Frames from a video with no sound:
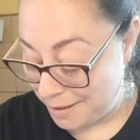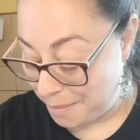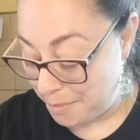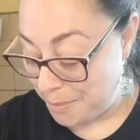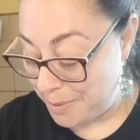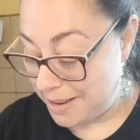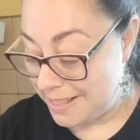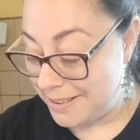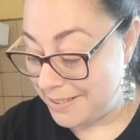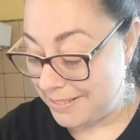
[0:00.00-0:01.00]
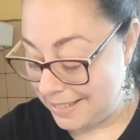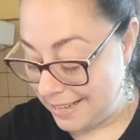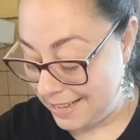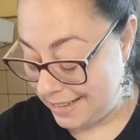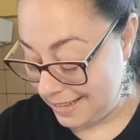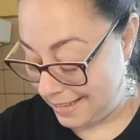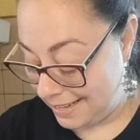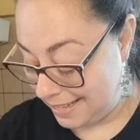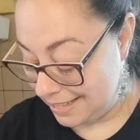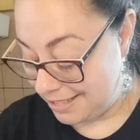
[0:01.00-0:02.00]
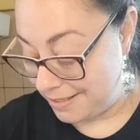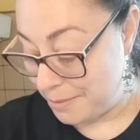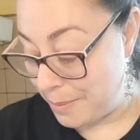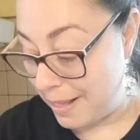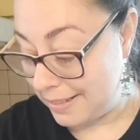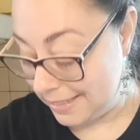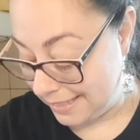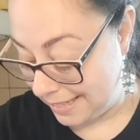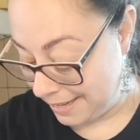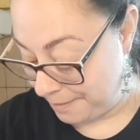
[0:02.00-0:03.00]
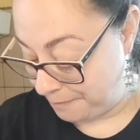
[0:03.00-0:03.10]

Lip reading: I'm going to put one of those in each of the wells.